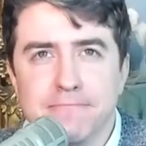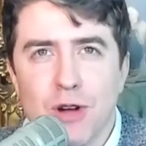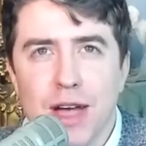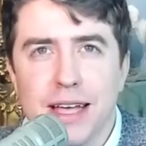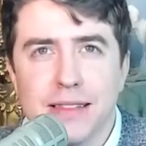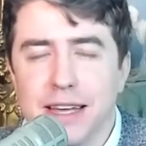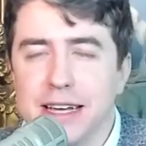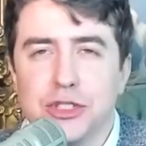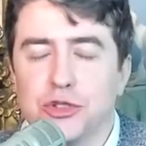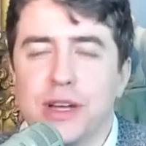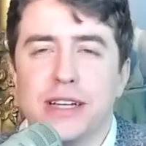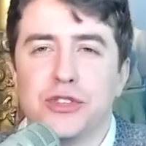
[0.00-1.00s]
right, like
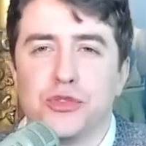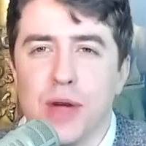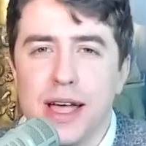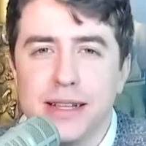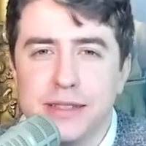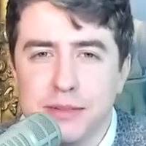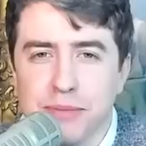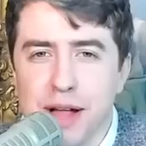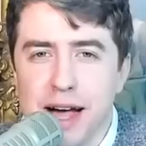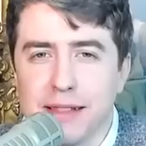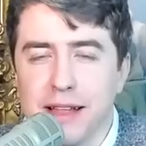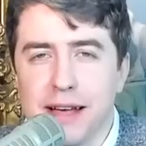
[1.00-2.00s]
trans rights and
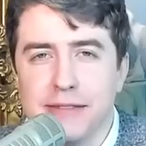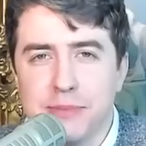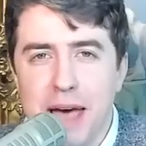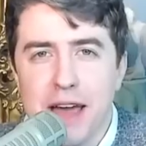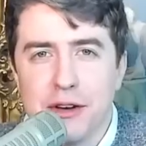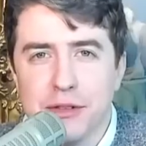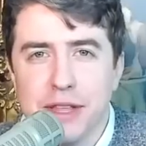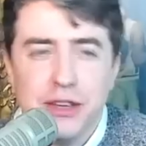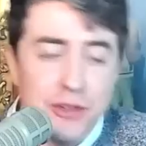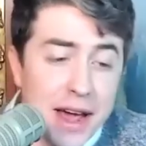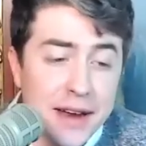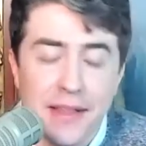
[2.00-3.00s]
Black Lives Matter, then
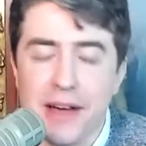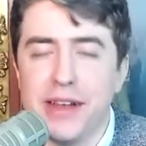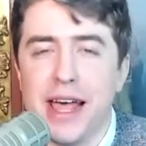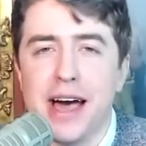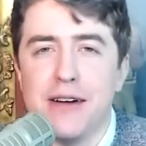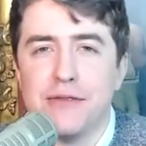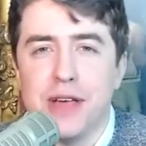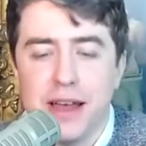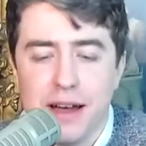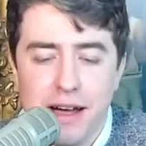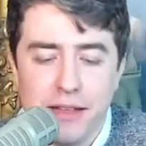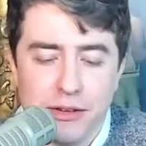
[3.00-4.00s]
you're not allowed to have
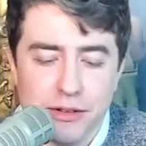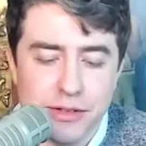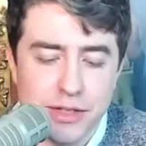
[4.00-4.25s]
that either.